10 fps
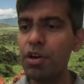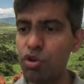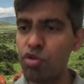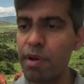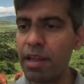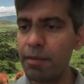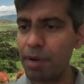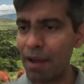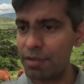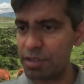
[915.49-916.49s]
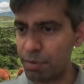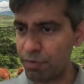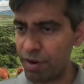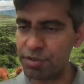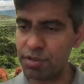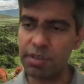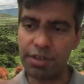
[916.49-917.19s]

too many privacy professionals,